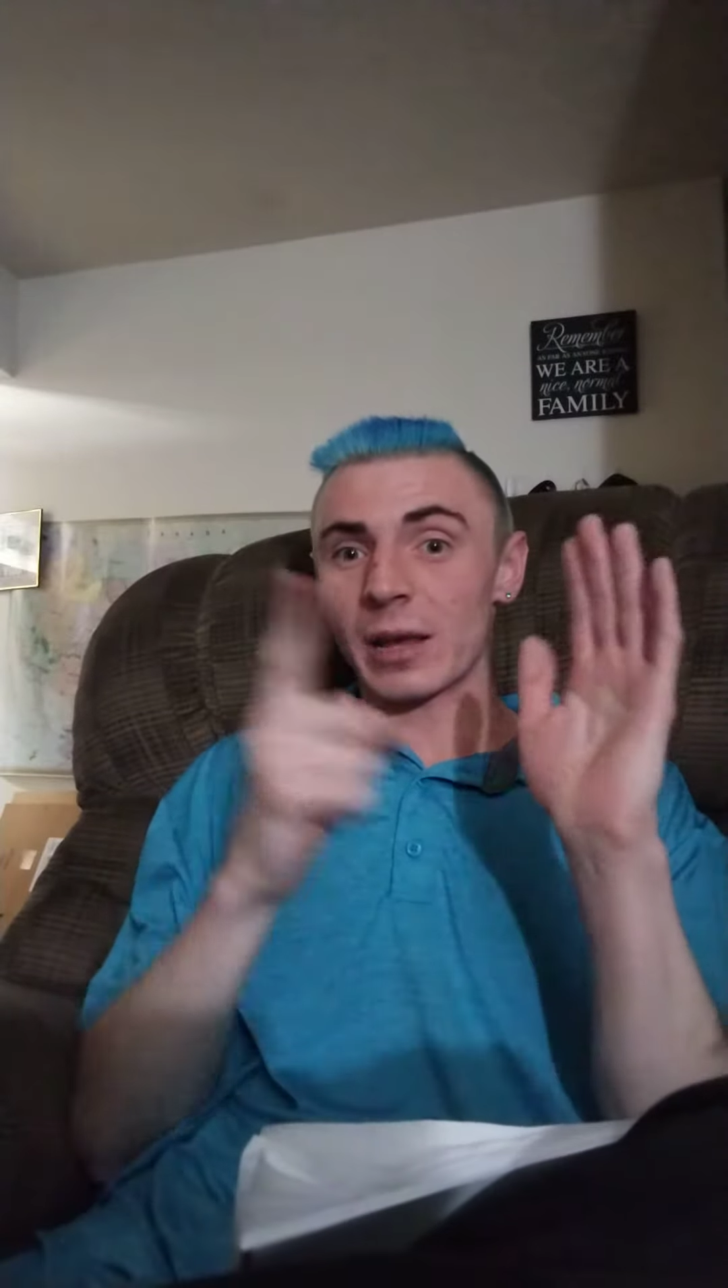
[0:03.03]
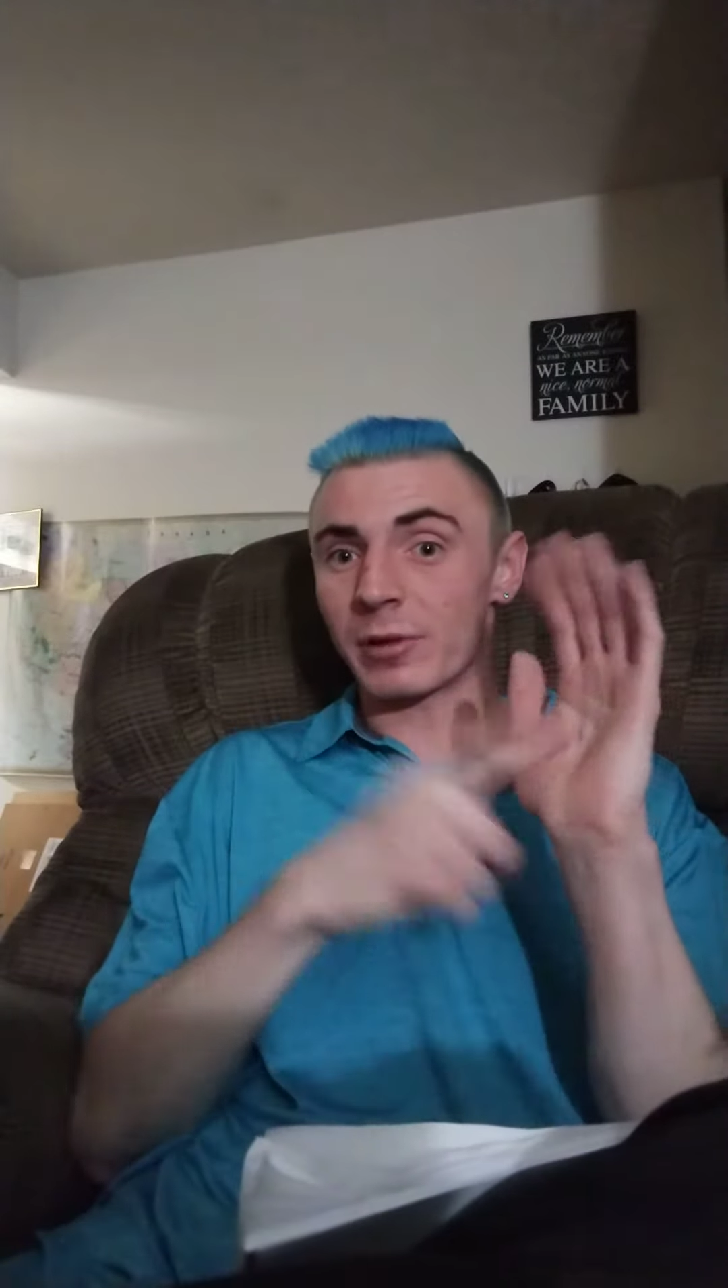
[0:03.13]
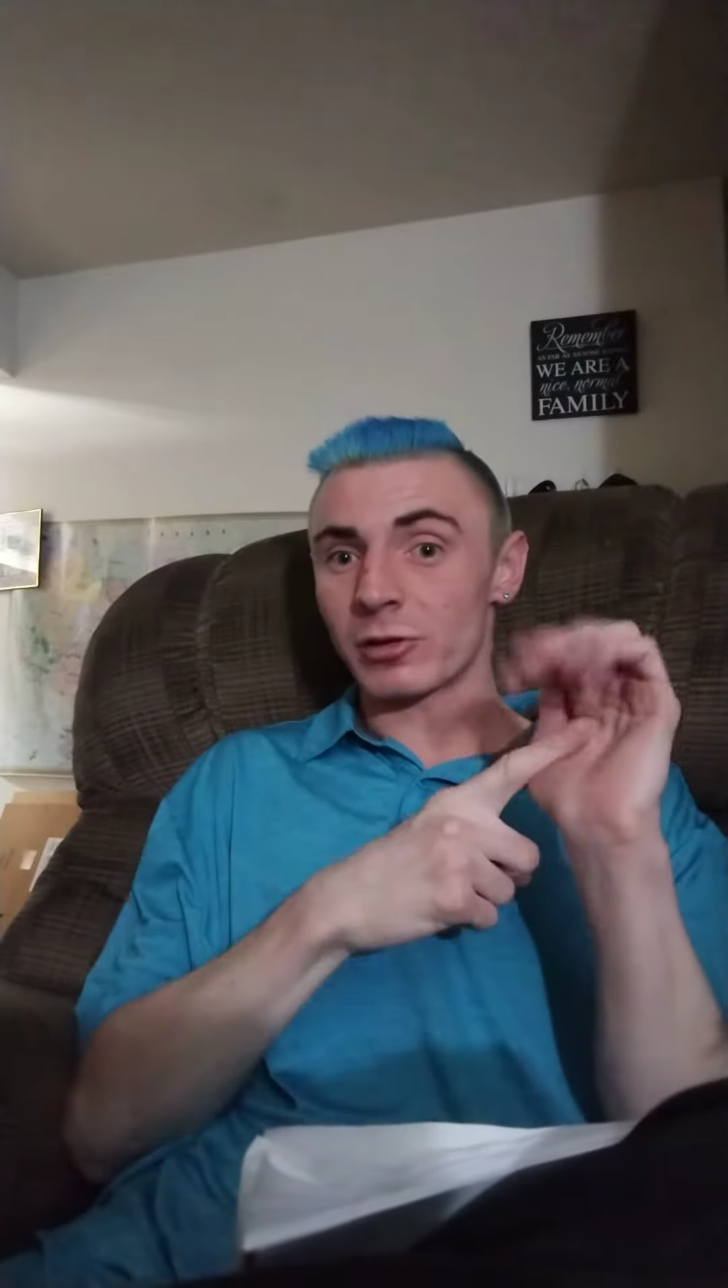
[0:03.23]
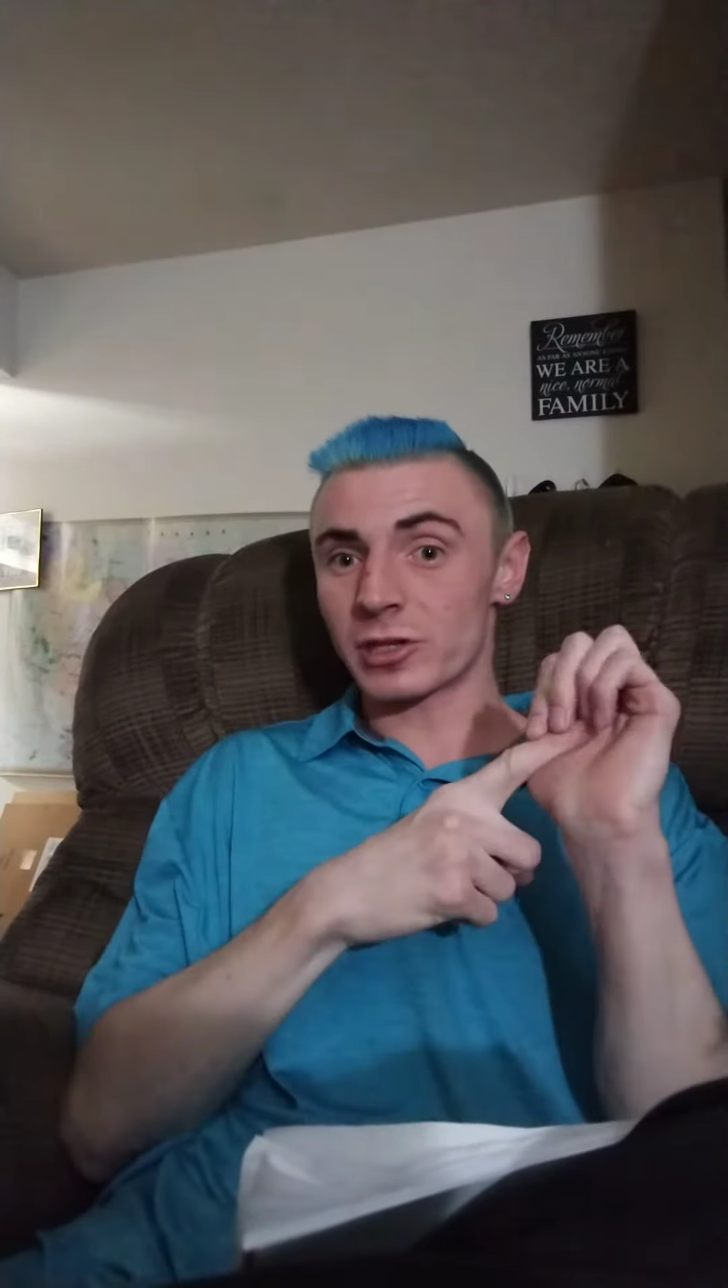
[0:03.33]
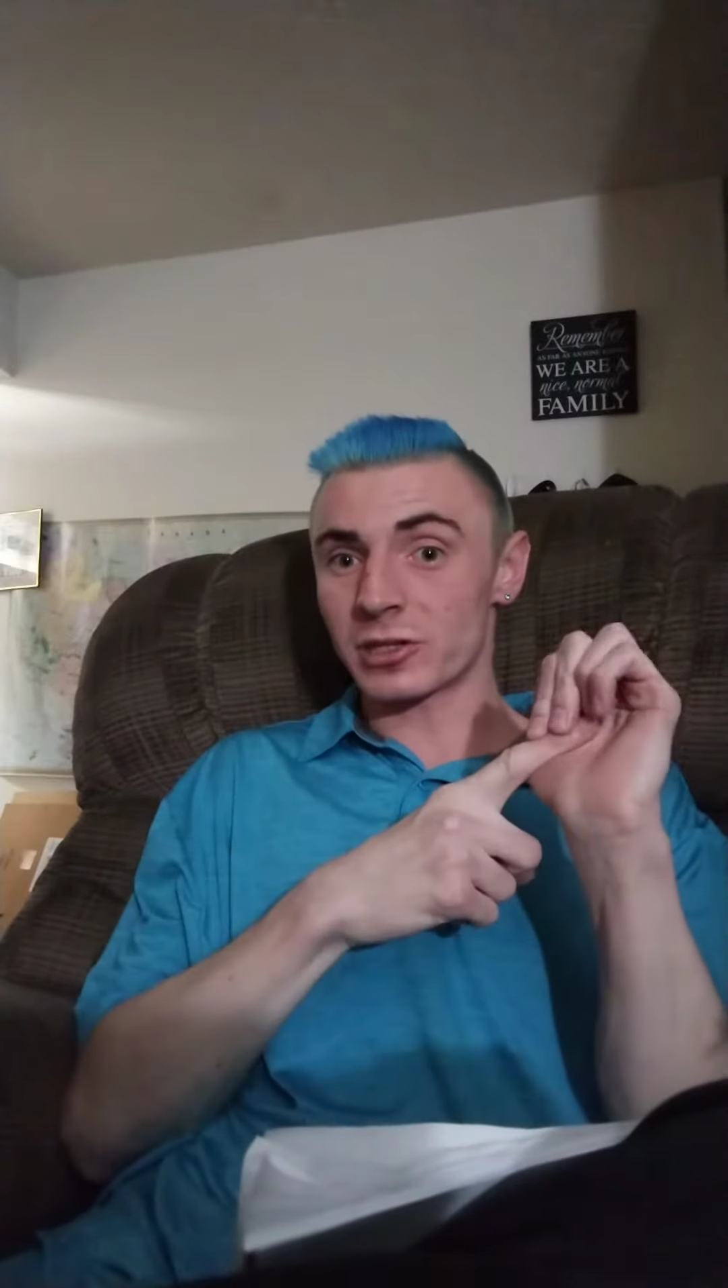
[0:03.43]

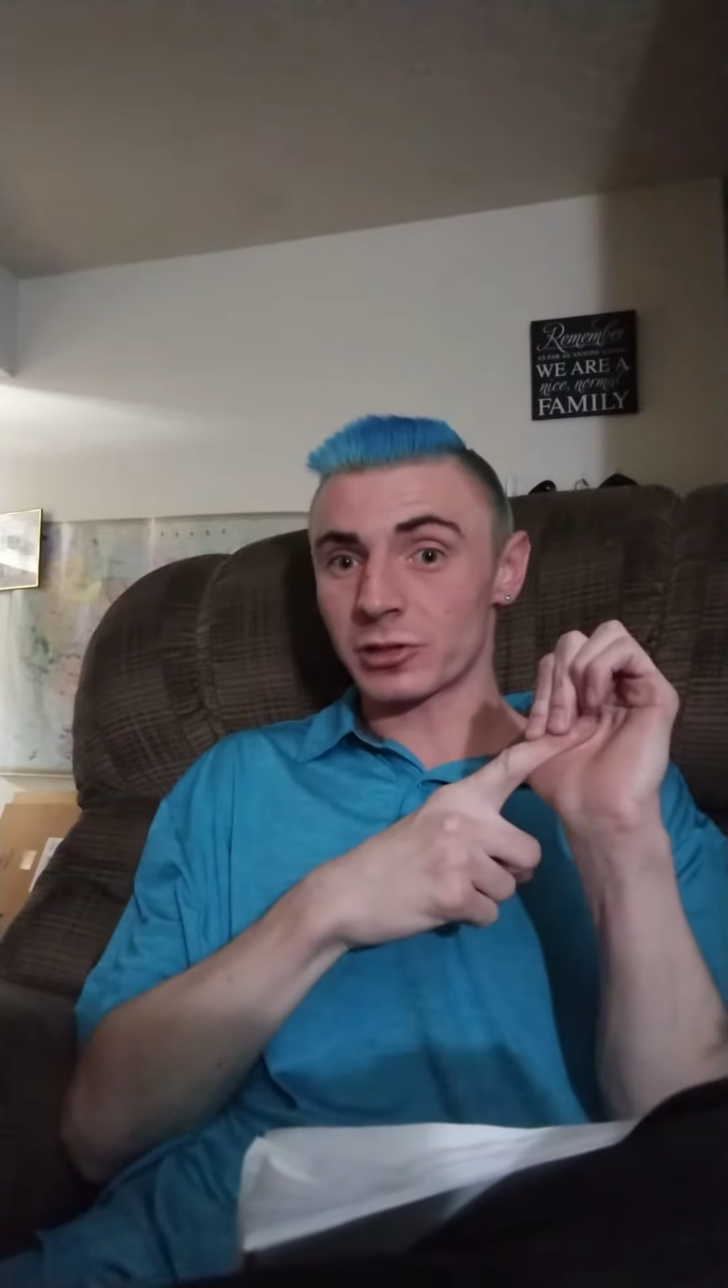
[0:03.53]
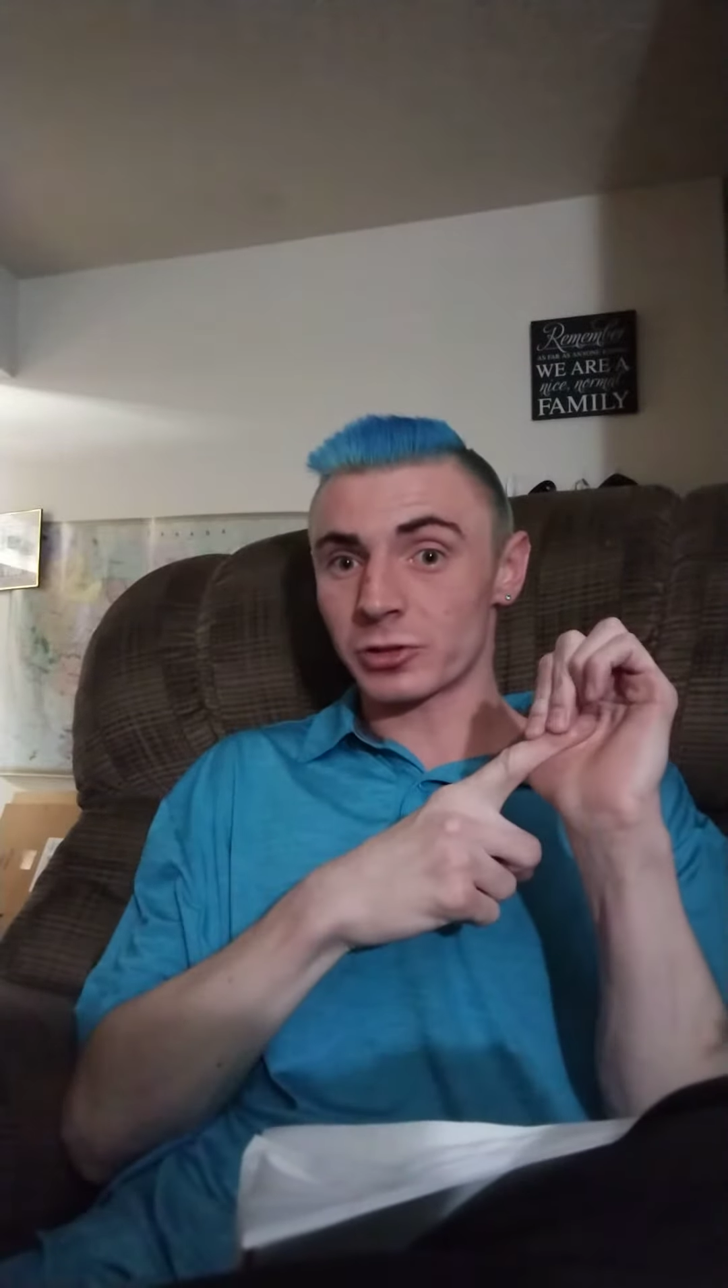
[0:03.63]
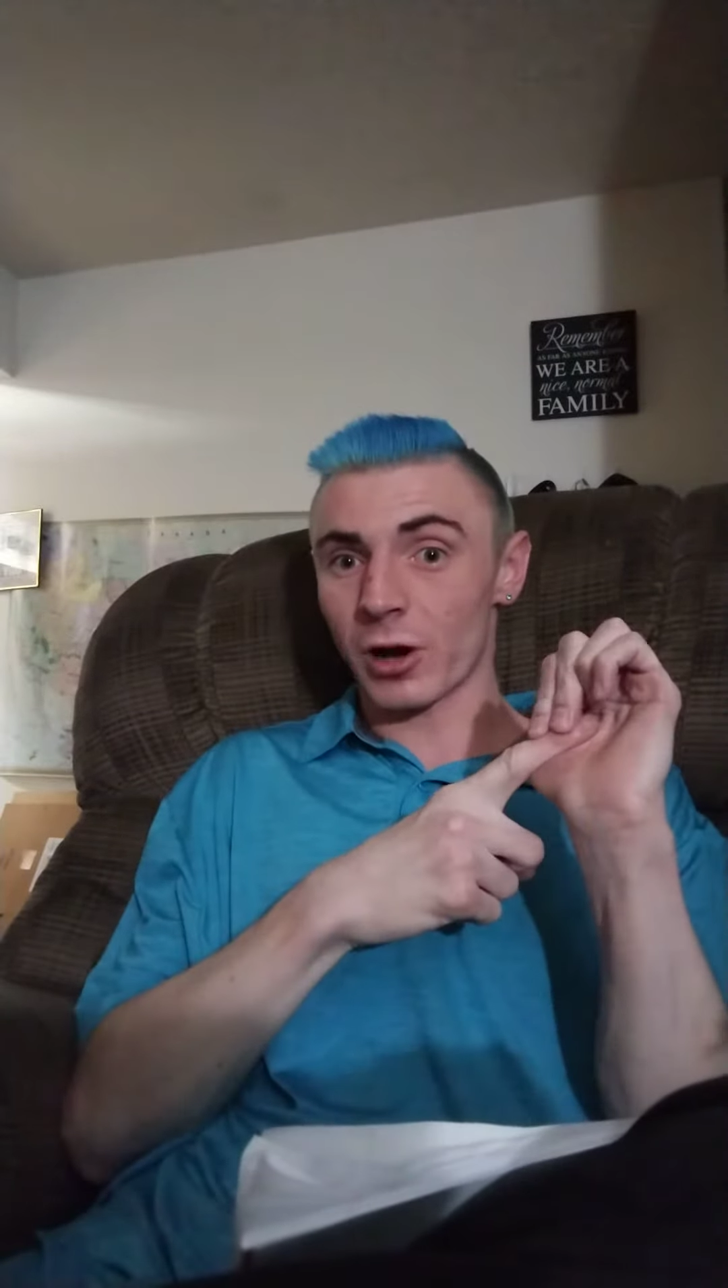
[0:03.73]
hypnosis and